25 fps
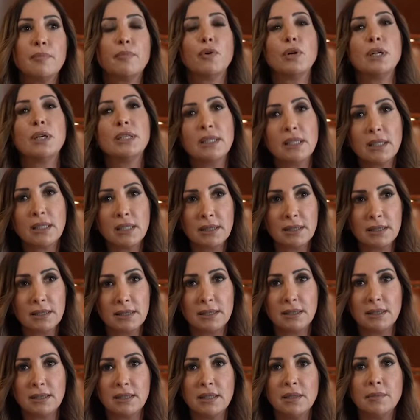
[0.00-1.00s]
political
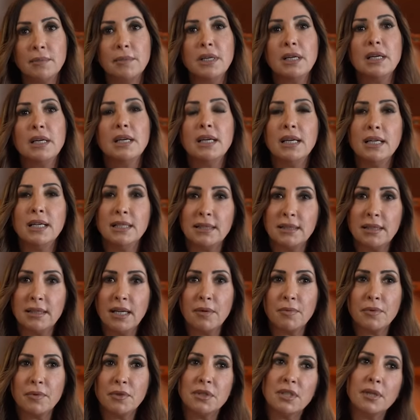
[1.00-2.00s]
system in
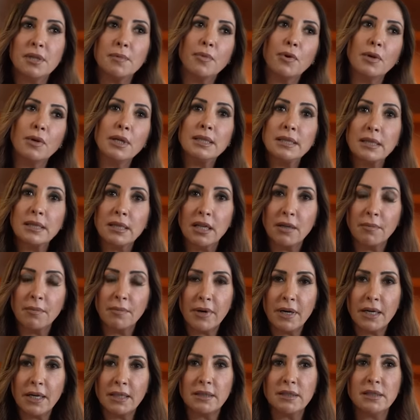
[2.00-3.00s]
Cyprus, the political
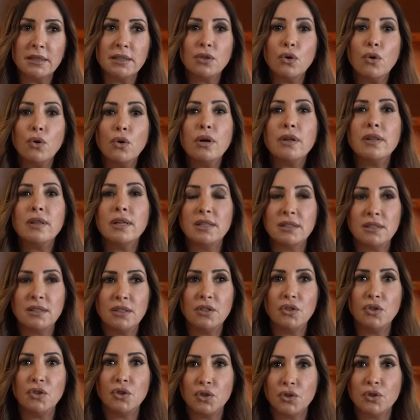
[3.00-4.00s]
parties or the
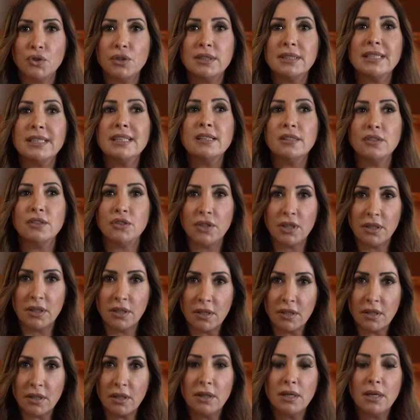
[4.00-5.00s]
institutions in
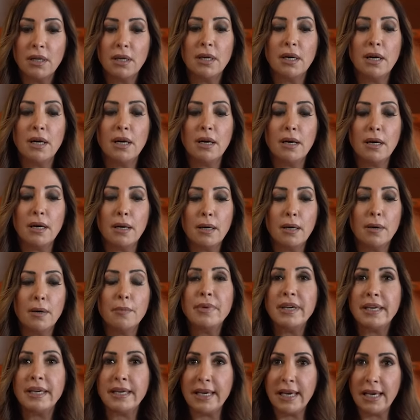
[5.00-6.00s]
general
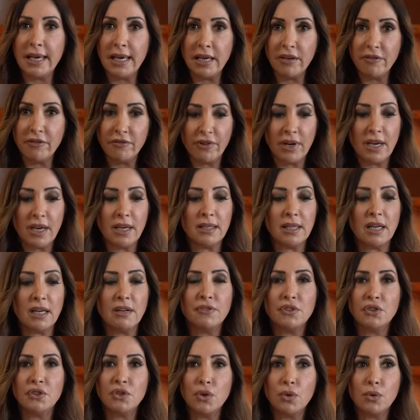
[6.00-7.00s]
behave and
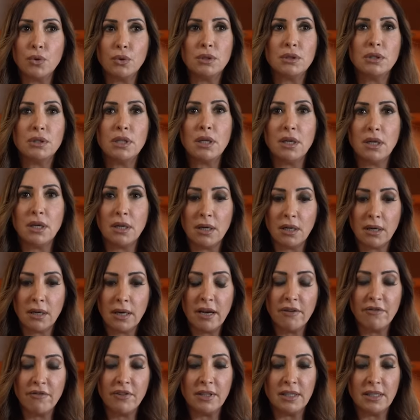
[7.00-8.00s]
have shown
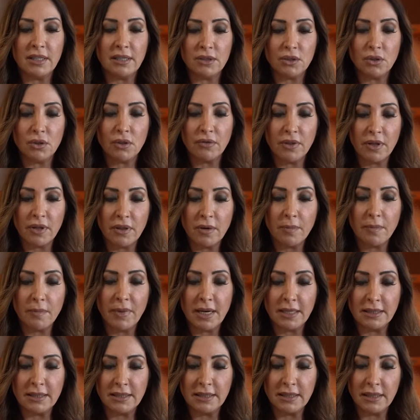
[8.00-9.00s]
evidence over the
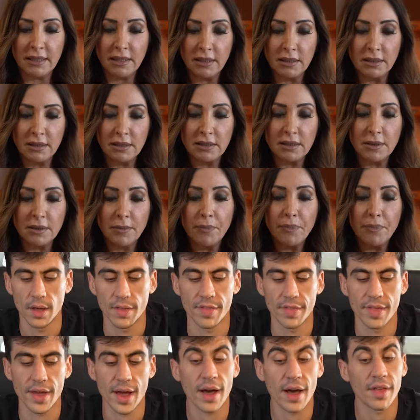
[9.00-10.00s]
past years.
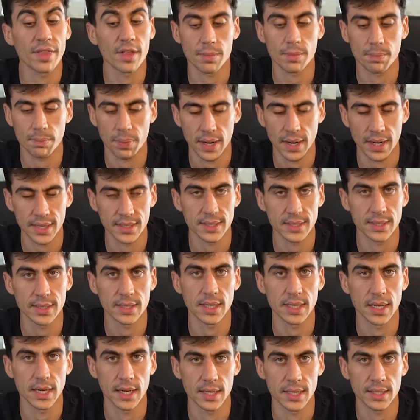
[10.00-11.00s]
The other
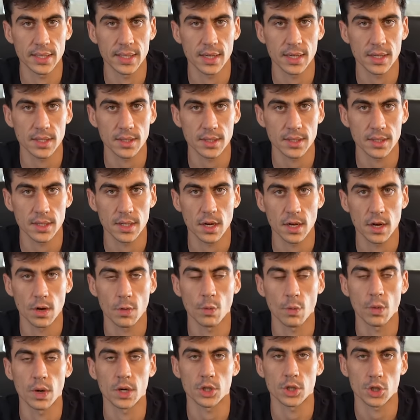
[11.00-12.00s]
party leaders
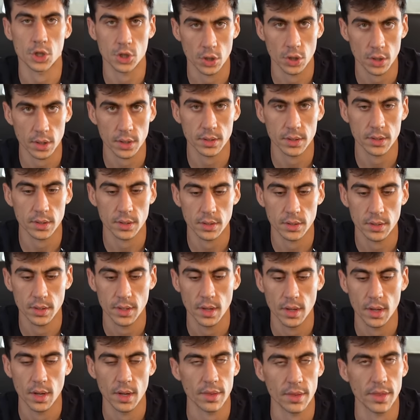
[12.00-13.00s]
were shocked.
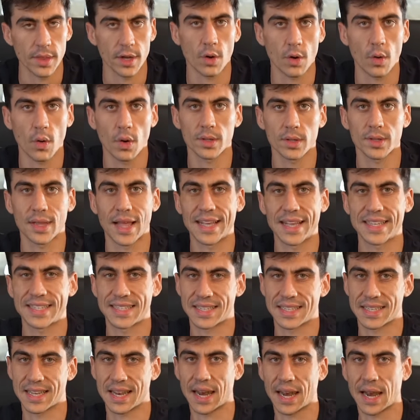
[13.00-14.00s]
They got a
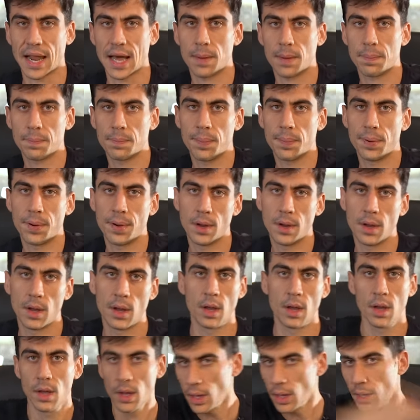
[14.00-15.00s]
slap
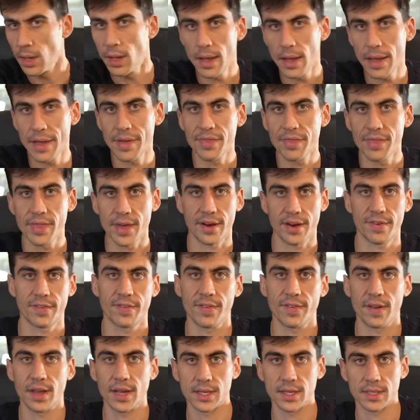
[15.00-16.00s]
in their
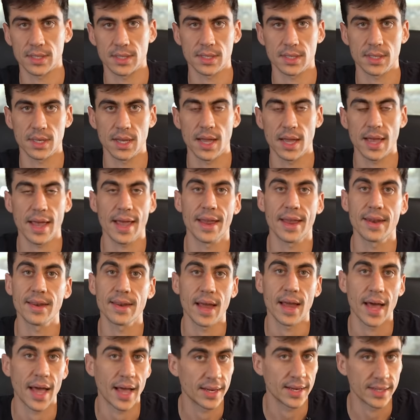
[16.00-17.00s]
face.
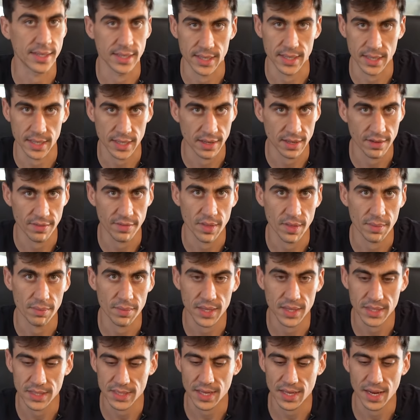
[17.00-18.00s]
And I didn't give them
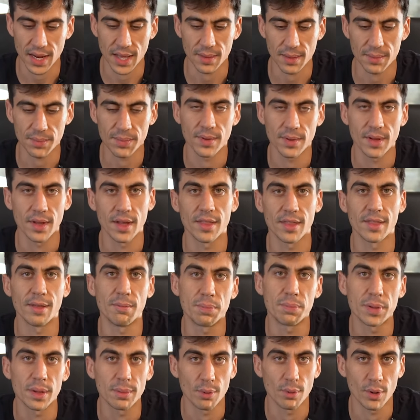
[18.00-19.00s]
the slap. The
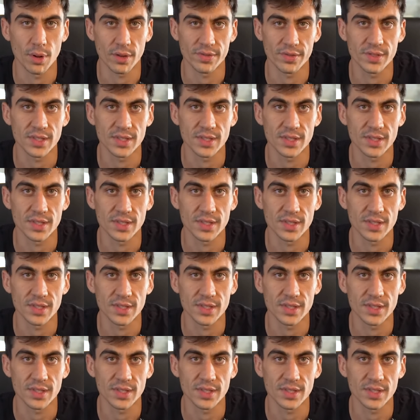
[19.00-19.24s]
people of